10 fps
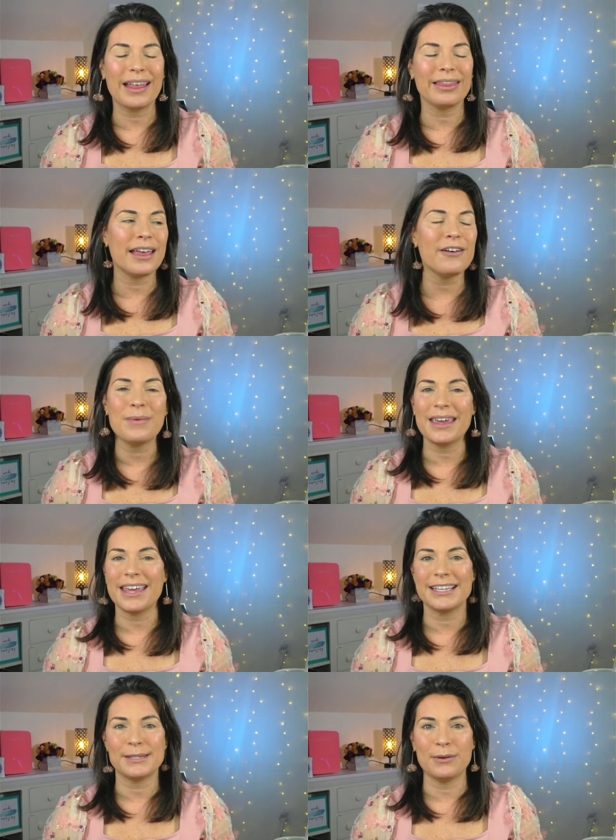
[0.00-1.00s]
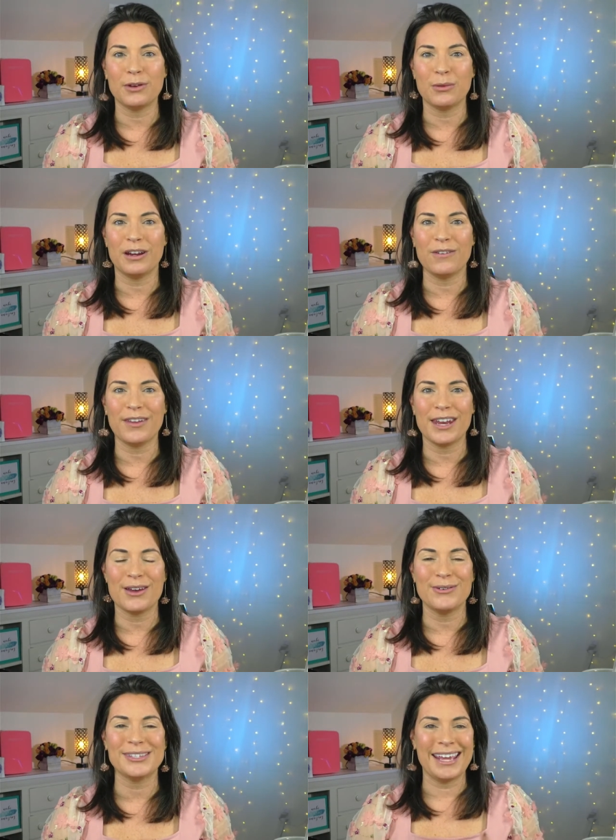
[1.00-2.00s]
I love making these Minute with Mary
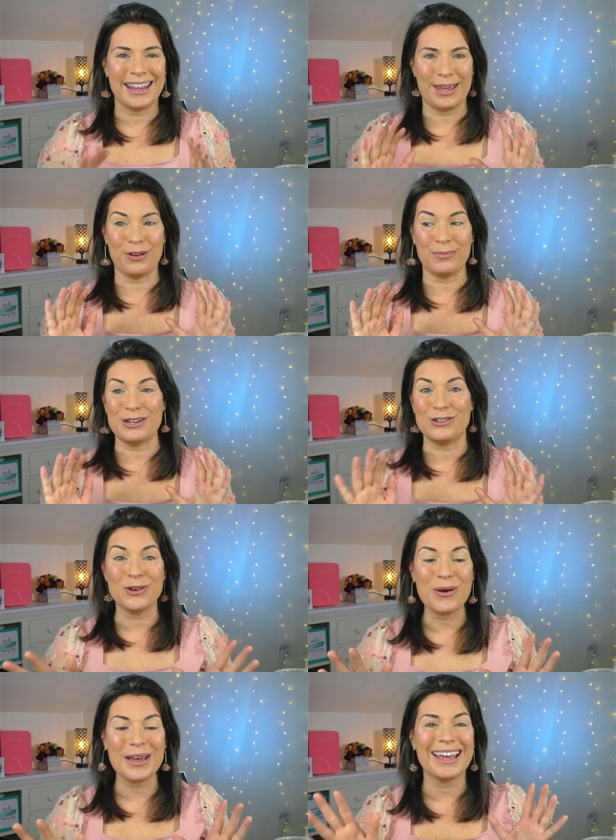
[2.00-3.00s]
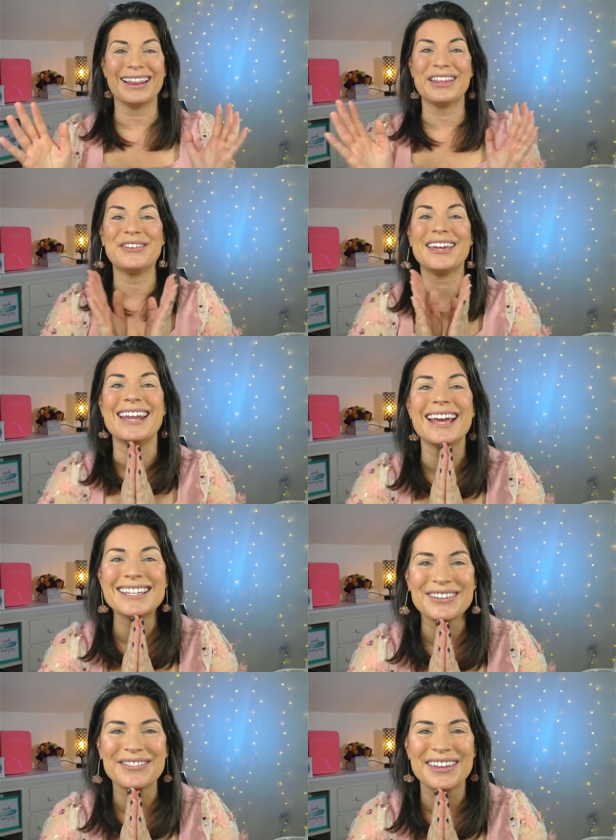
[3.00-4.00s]
videos. They bring me joy. I love
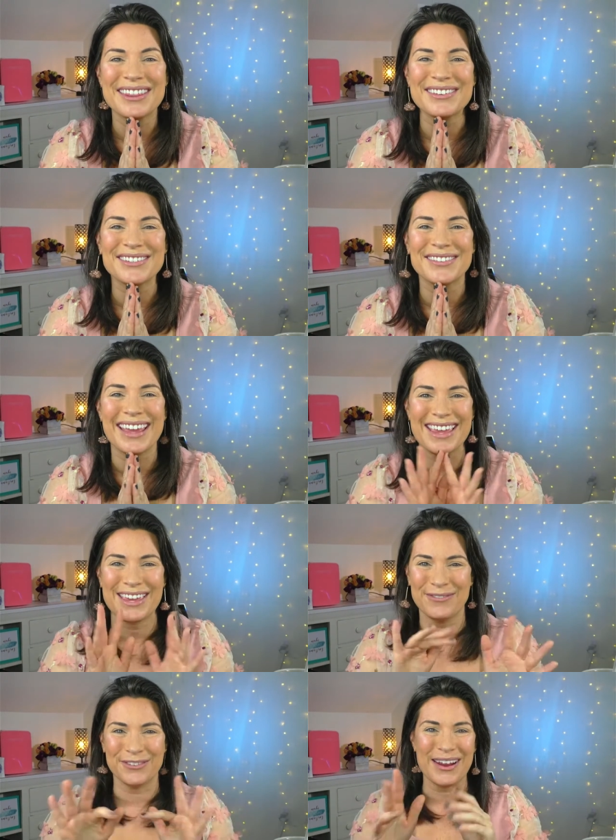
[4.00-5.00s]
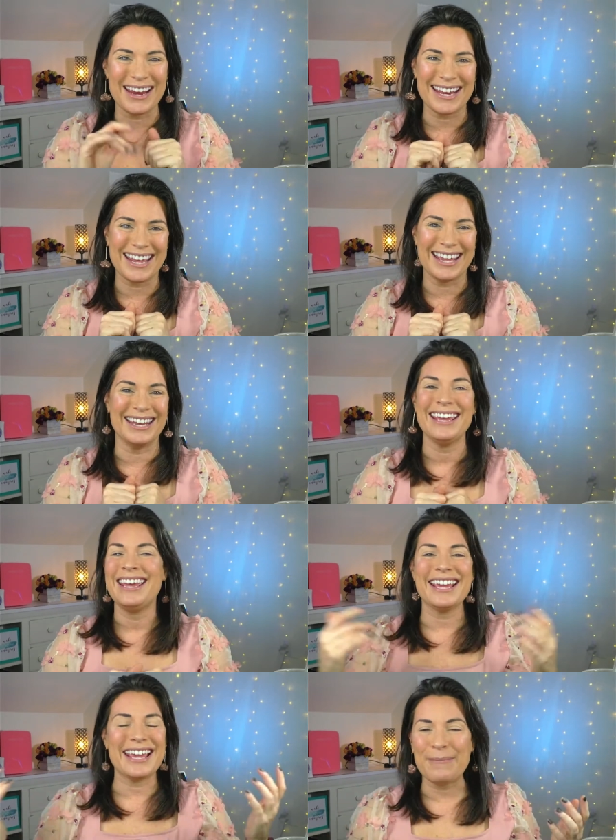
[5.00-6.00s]
connecting with you. So thank you for writing and
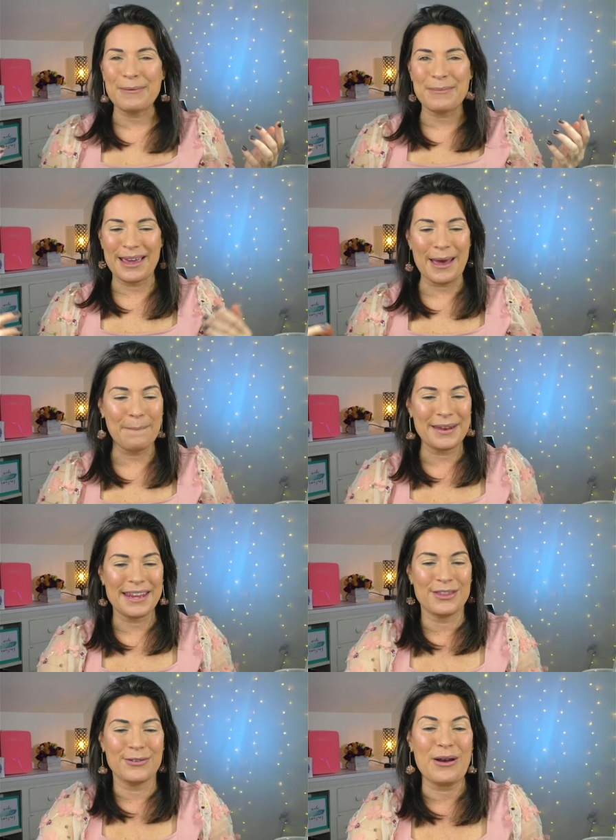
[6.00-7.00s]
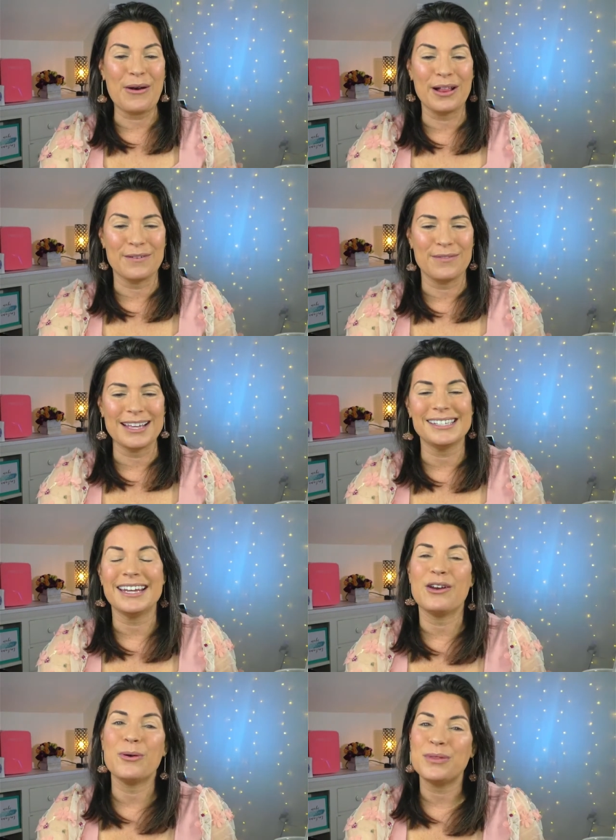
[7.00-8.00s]
keeping me company throughout all of this. And
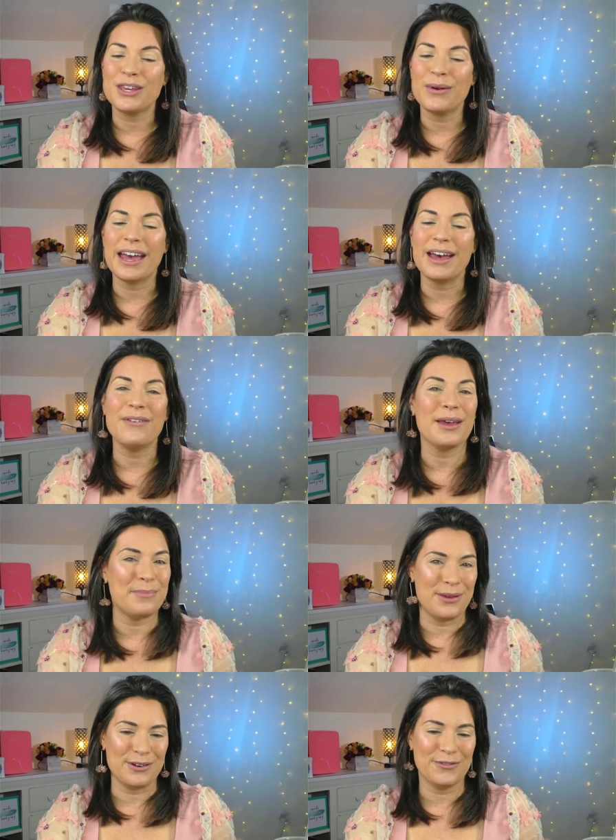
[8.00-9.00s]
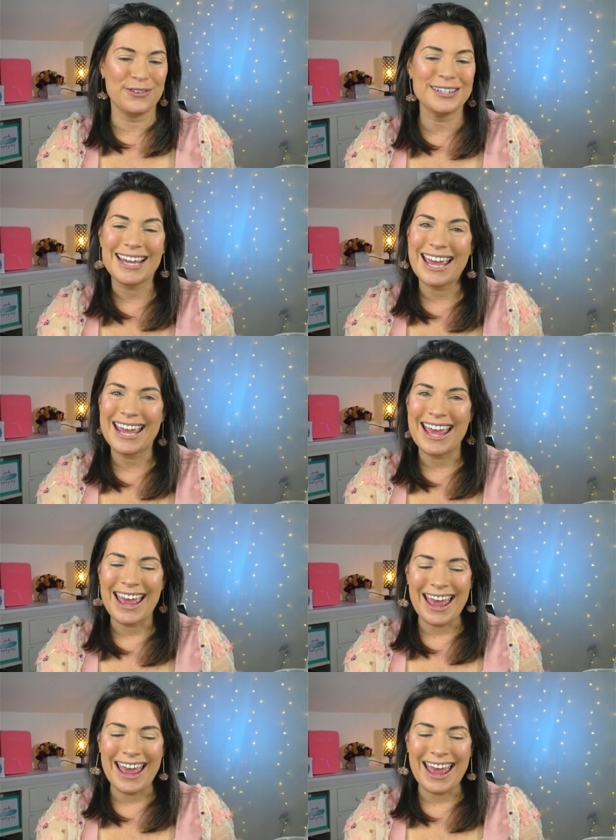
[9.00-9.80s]
I hope that you have a beautiful day.